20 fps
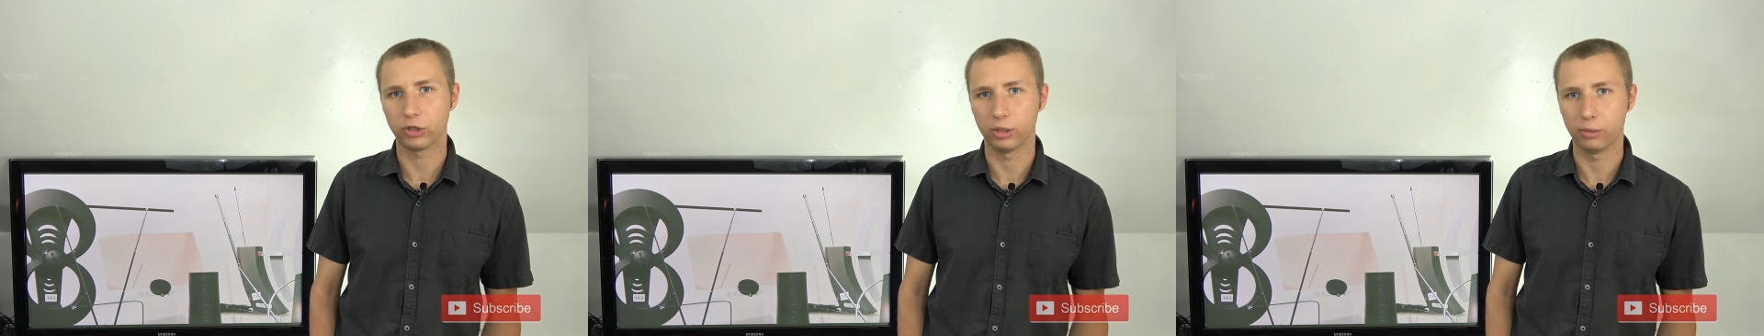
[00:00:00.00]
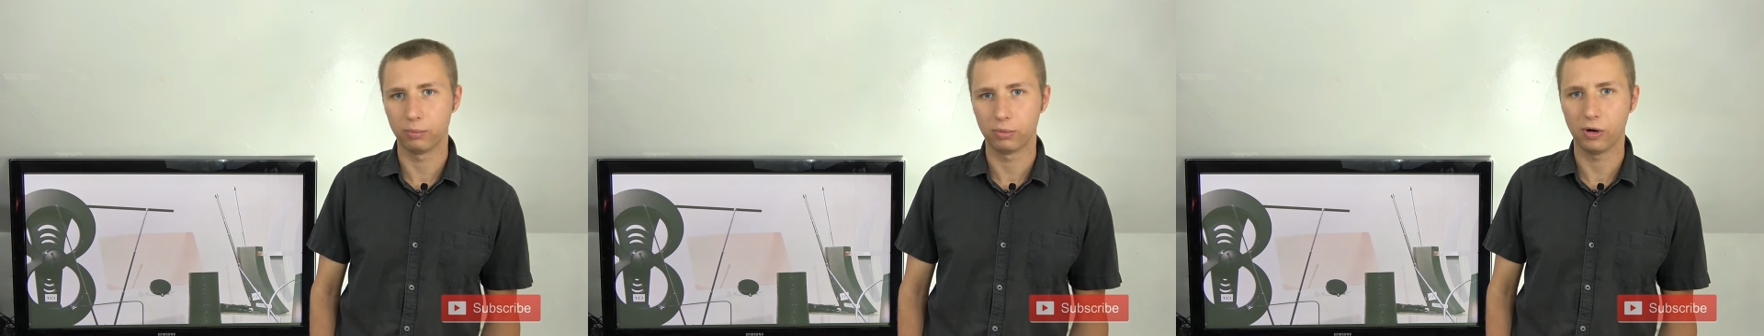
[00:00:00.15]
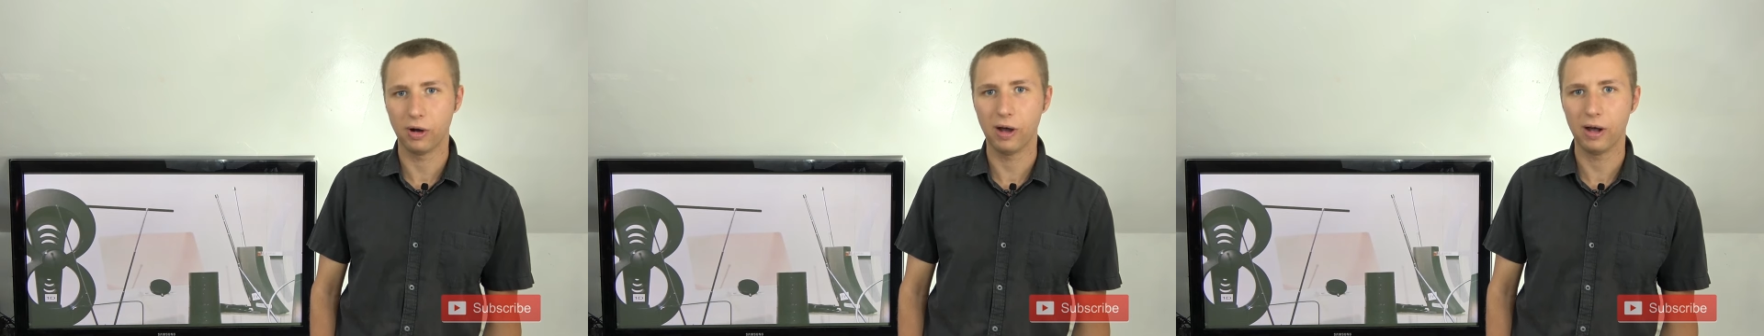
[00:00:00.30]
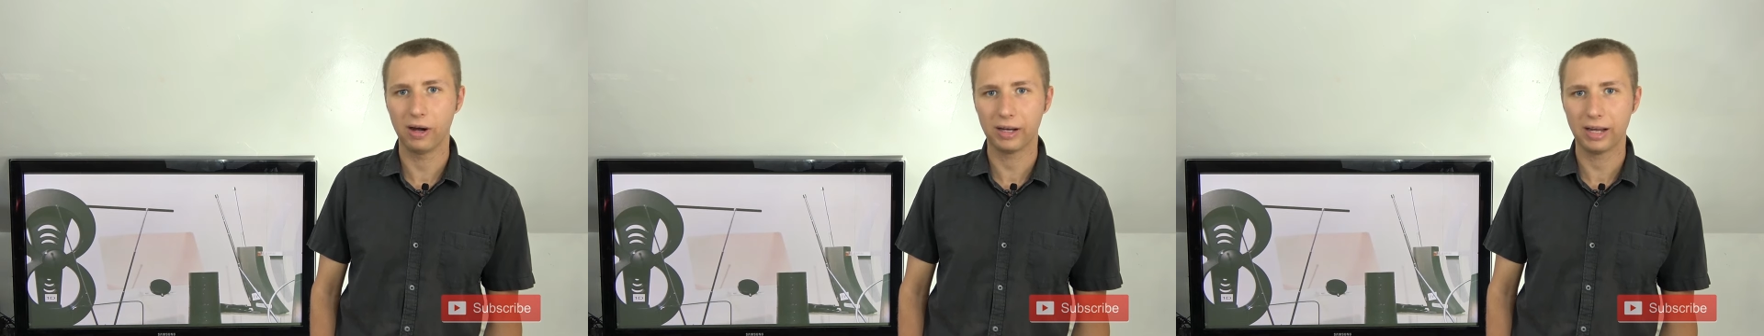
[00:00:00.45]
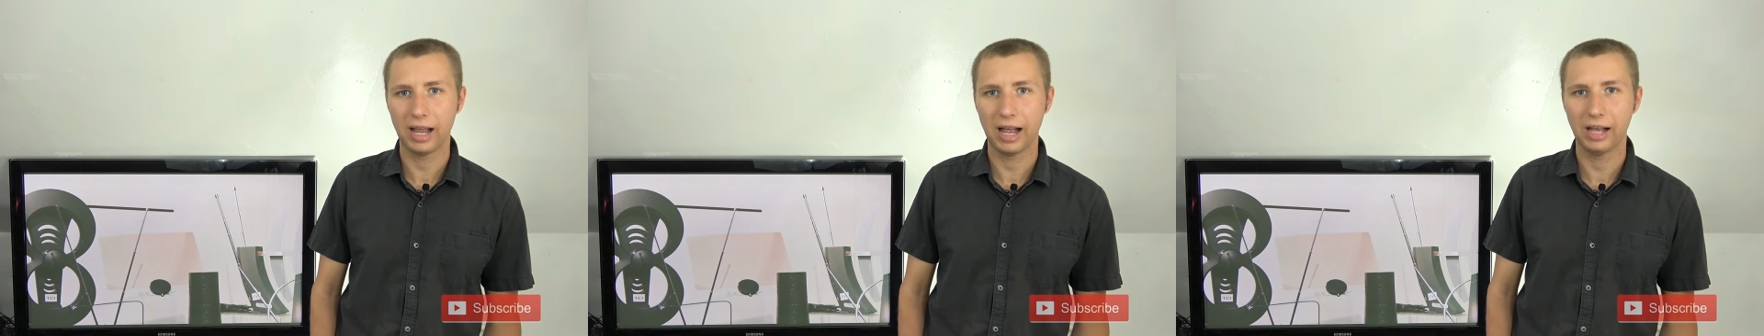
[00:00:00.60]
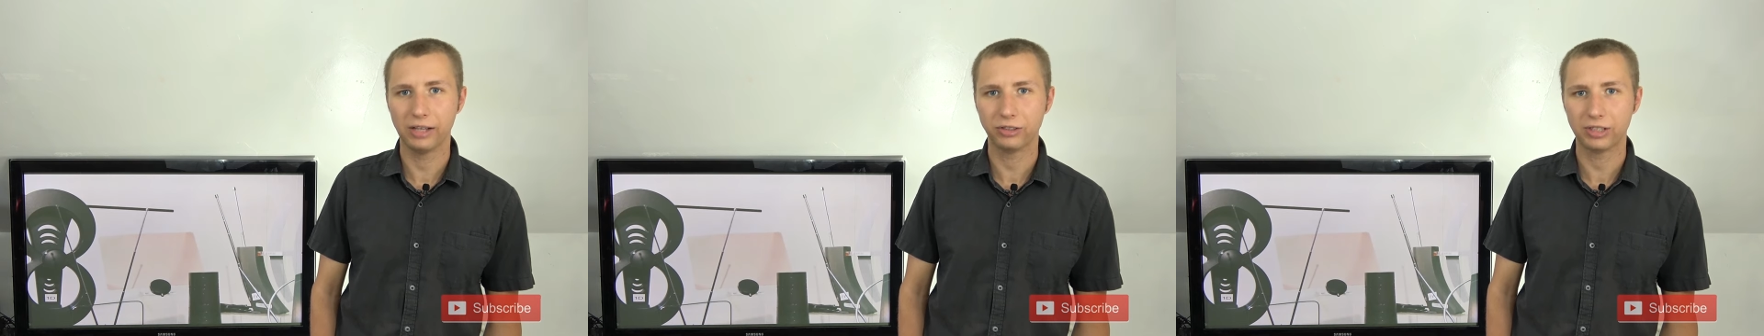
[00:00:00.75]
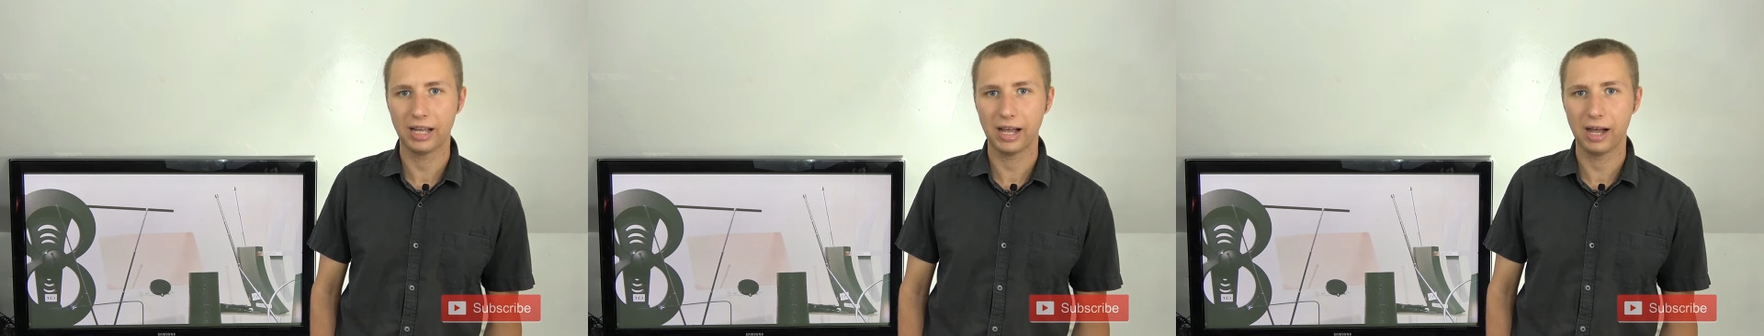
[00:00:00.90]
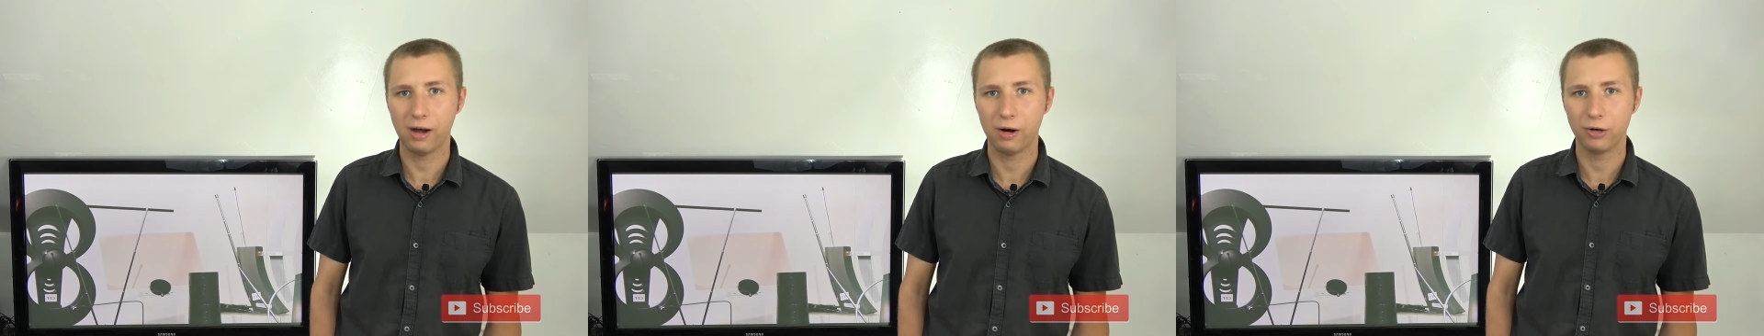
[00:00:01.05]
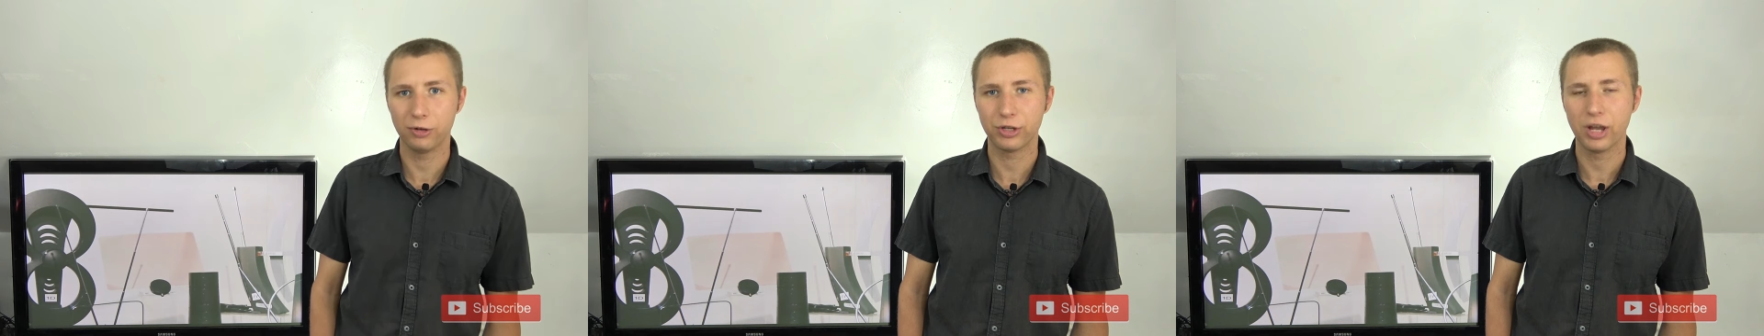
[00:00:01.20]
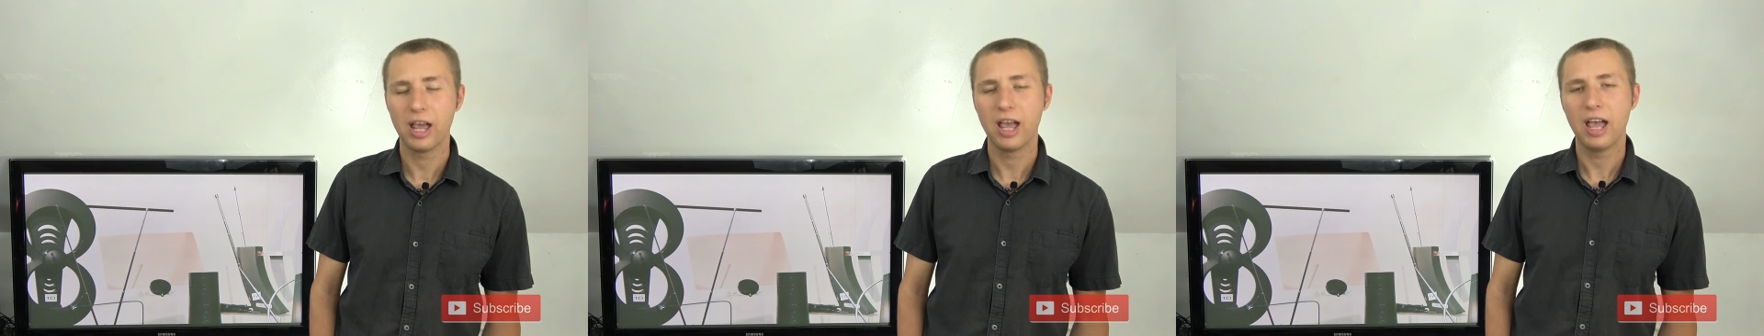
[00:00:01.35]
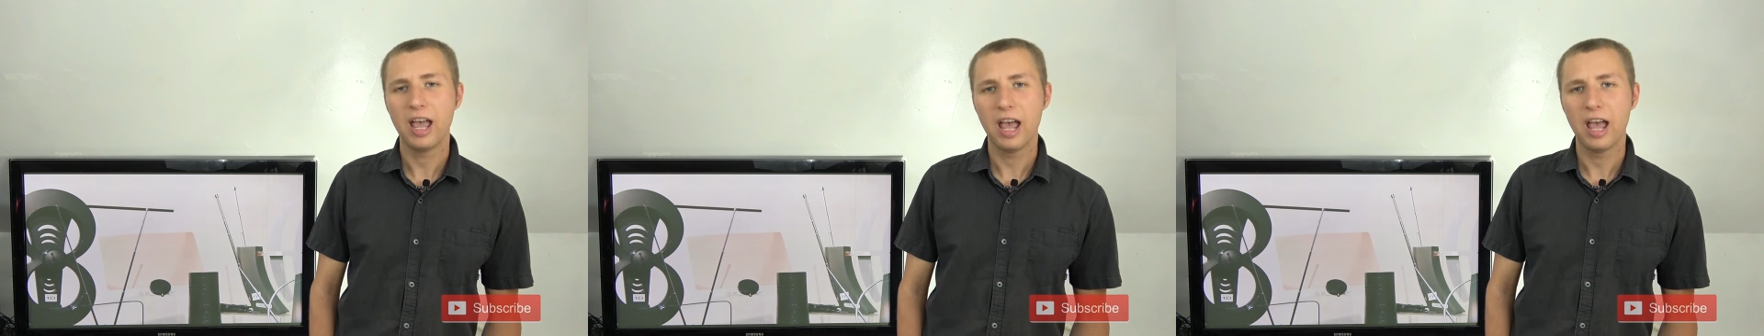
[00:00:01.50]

of the broadcast towers,